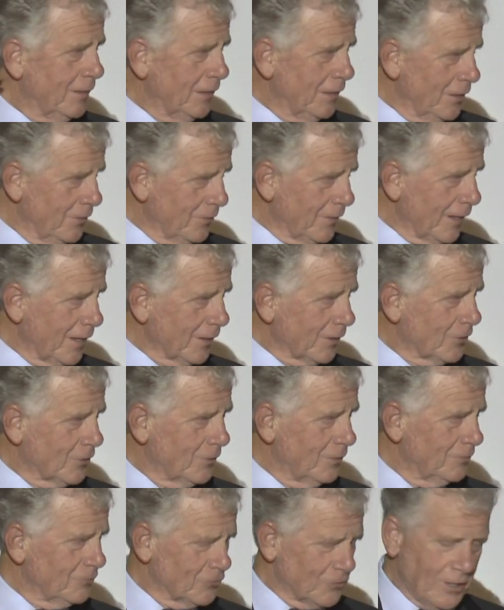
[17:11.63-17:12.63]
in that
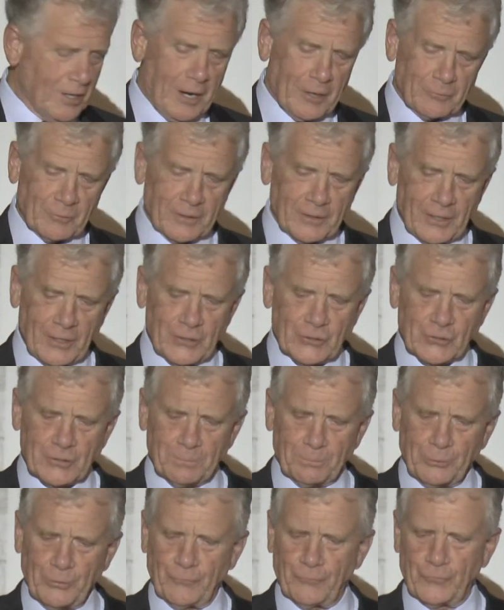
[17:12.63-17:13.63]

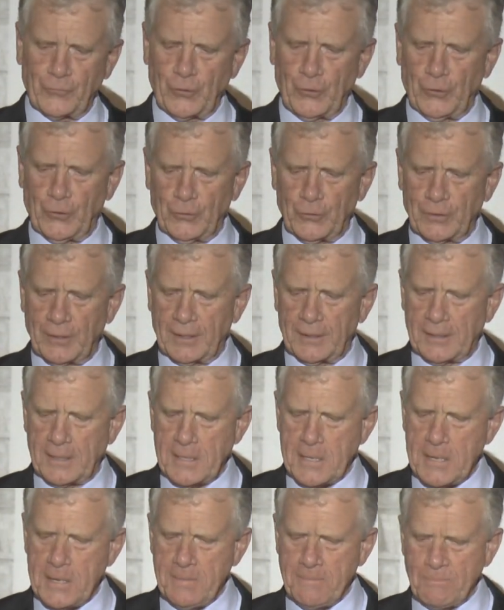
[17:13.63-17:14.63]
congregation preferred, and
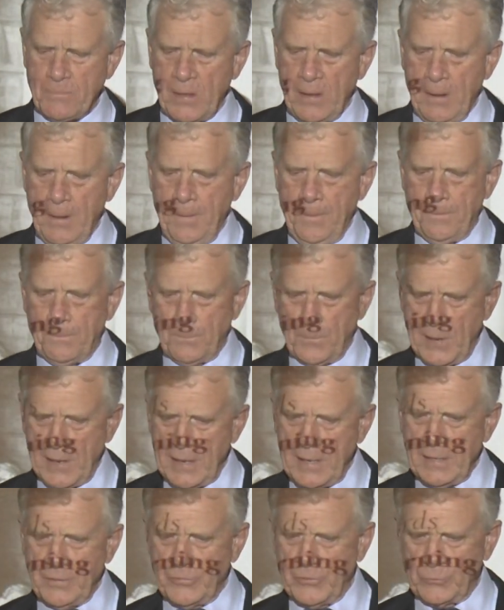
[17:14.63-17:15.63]
he
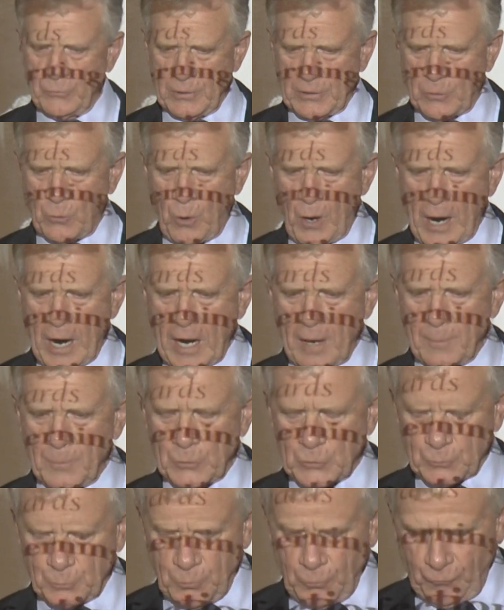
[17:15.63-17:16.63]
made the
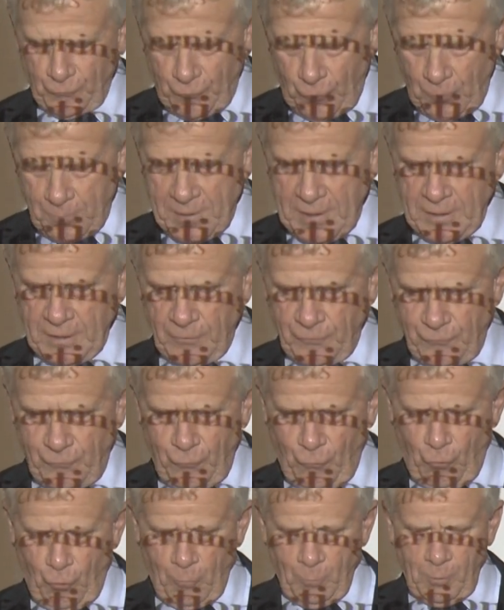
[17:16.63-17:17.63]
requirements for, for being a
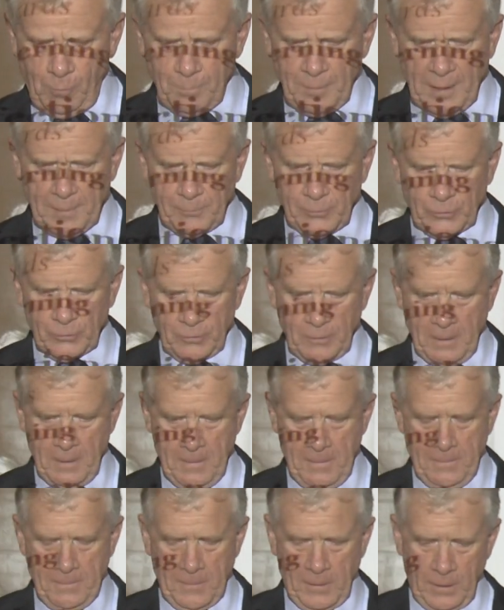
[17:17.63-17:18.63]
formal member
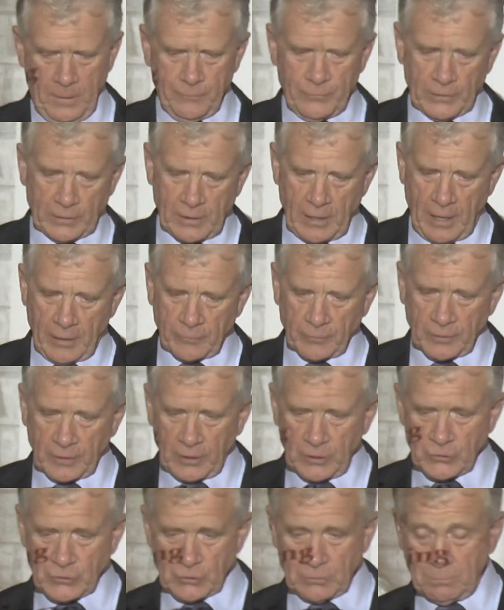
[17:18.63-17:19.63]
of the
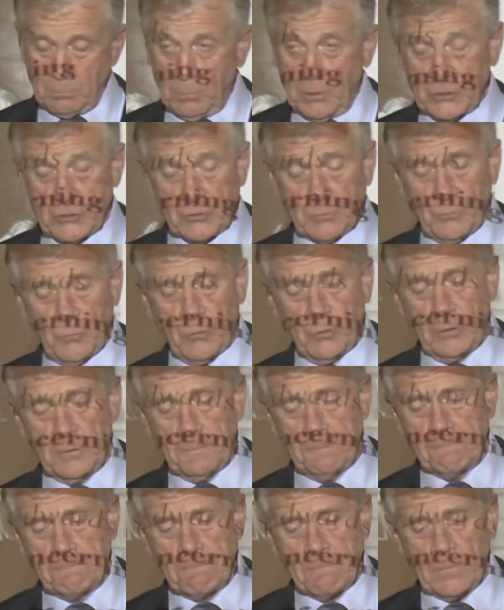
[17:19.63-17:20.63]
congregation much
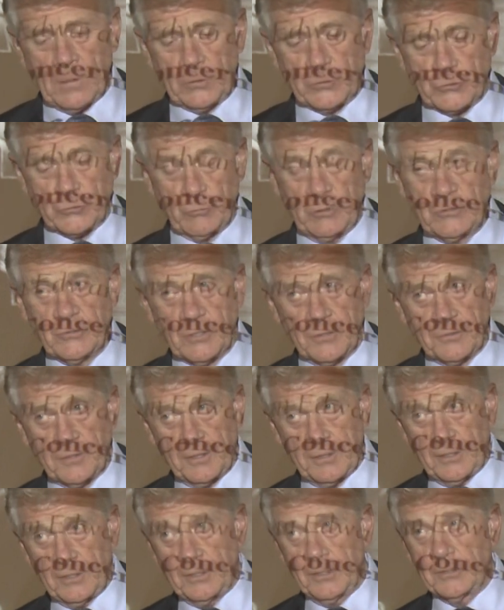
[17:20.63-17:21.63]
more stringent
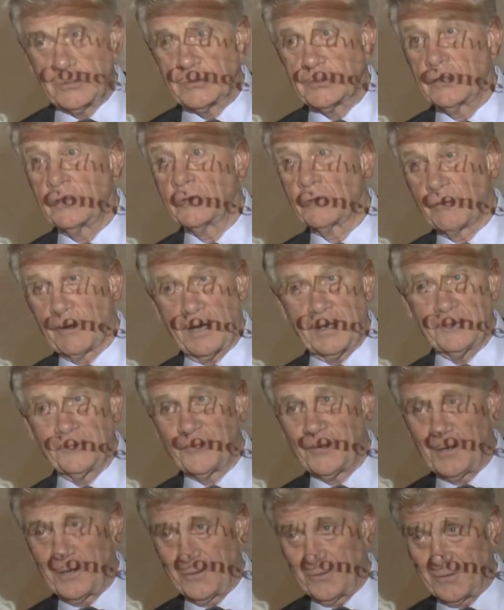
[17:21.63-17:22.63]
than his
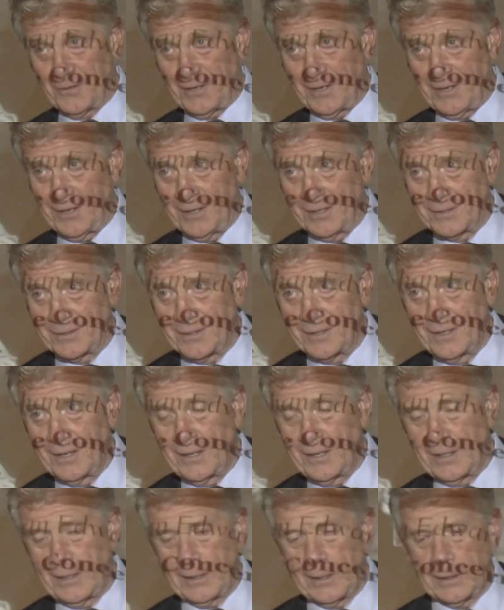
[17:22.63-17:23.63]
grandfather had.
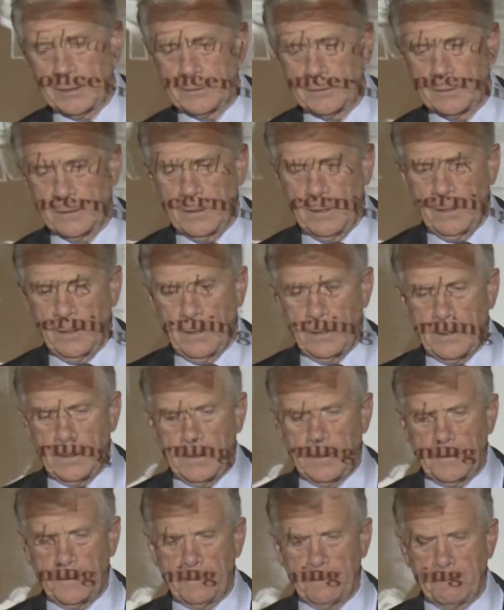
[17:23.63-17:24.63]
And
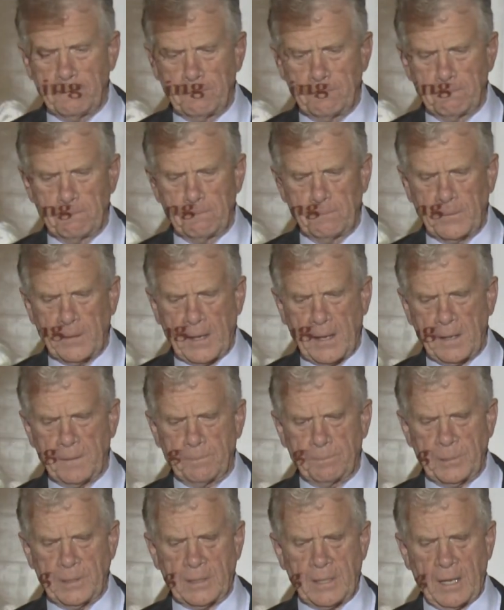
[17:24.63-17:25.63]
uh,
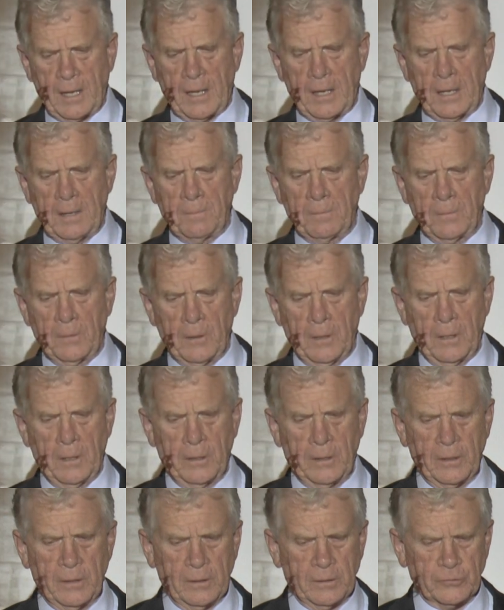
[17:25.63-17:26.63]
that became
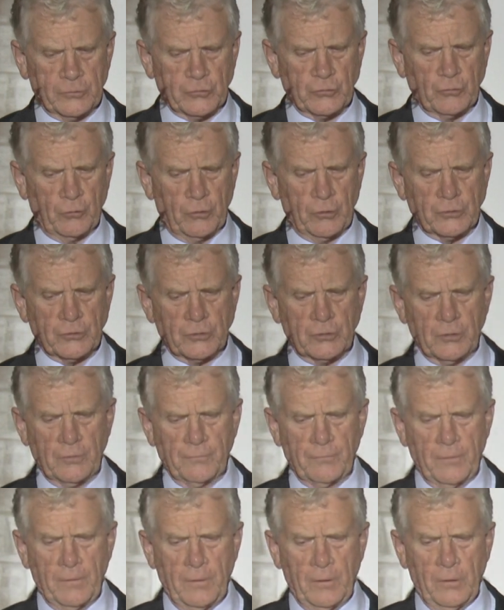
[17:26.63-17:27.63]
a, a source
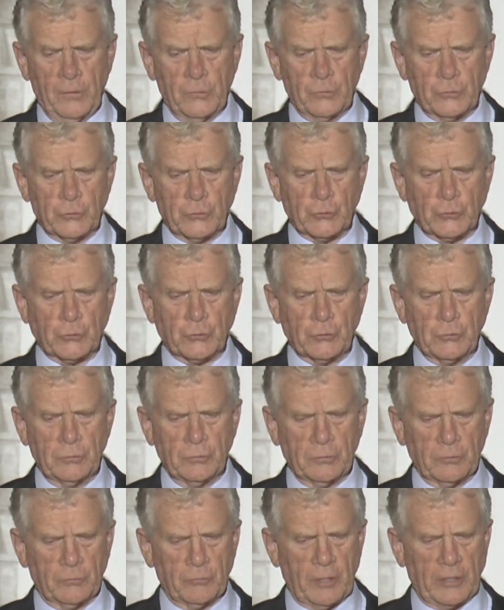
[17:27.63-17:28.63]
of
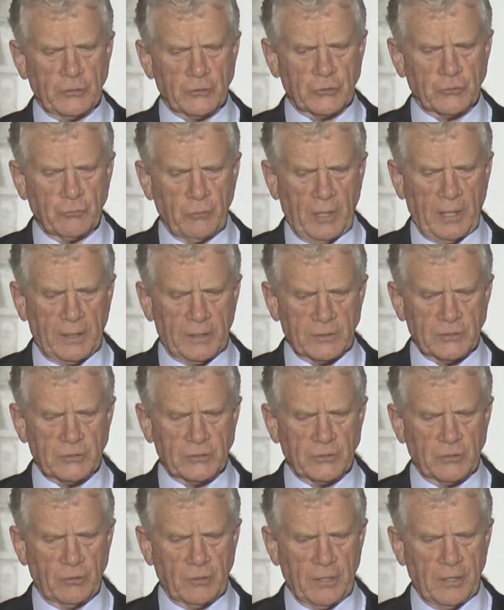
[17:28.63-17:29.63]
great stress.
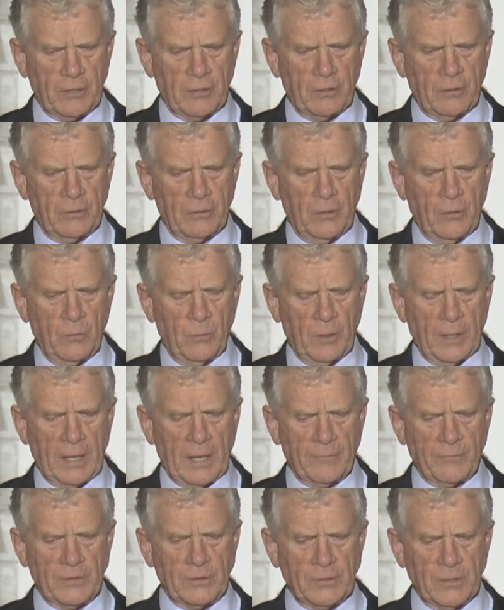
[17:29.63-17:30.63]
So here we
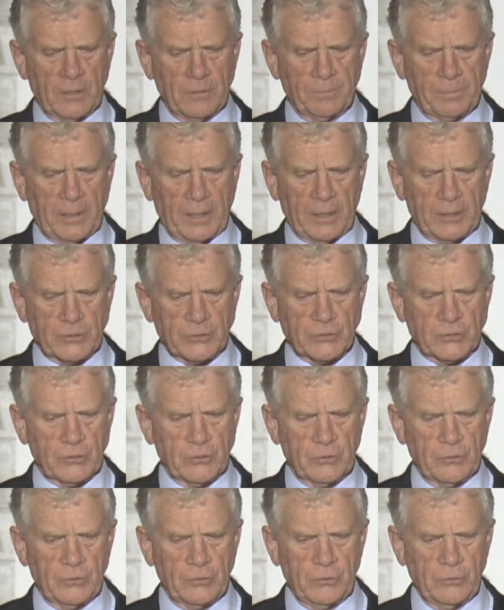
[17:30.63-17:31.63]
have a young
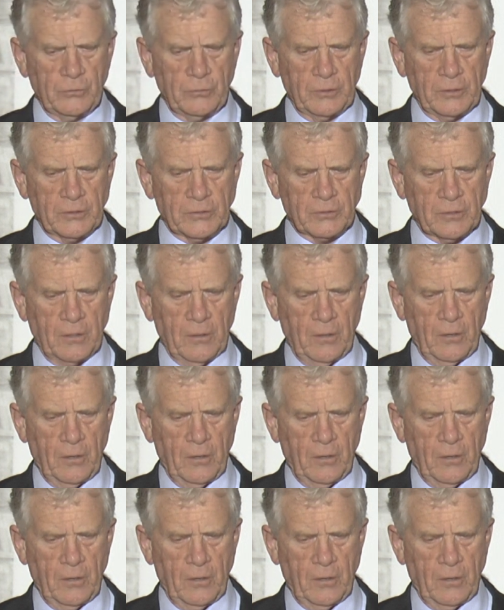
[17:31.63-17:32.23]
pastor who is